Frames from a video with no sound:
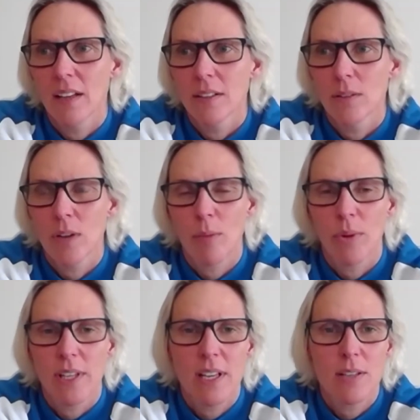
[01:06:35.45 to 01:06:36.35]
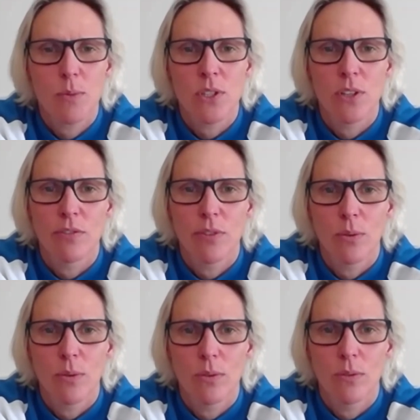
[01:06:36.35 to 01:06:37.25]
a couple of years, wasn't it,
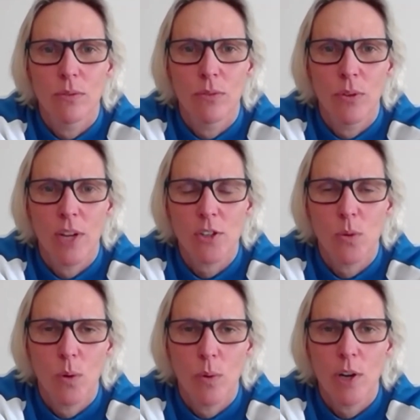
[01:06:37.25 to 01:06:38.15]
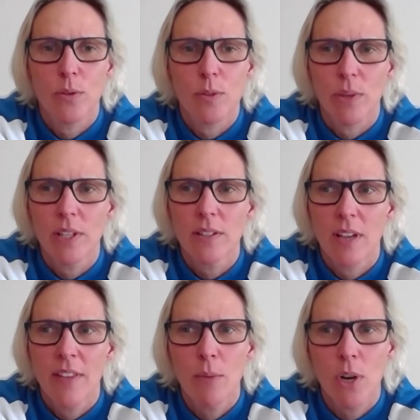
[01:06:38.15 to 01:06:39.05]
for the actual world record splits.
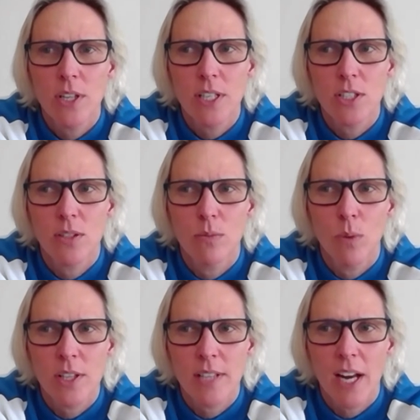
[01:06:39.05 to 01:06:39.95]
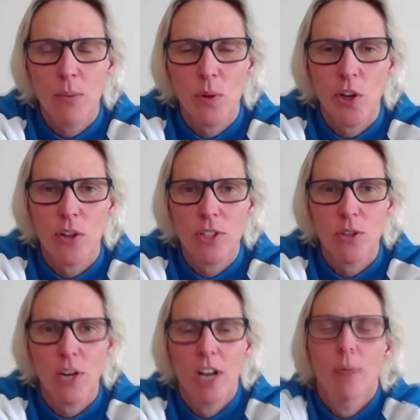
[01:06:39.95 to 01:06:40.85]
And then when I started really
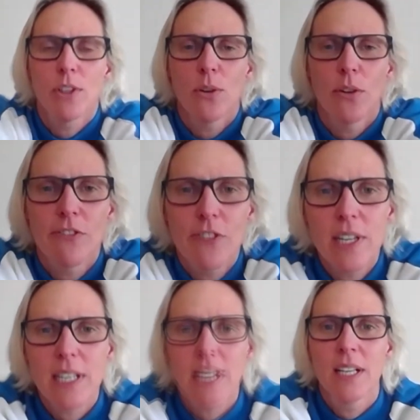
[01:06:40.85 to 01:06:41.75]
concentrating on my 200 free,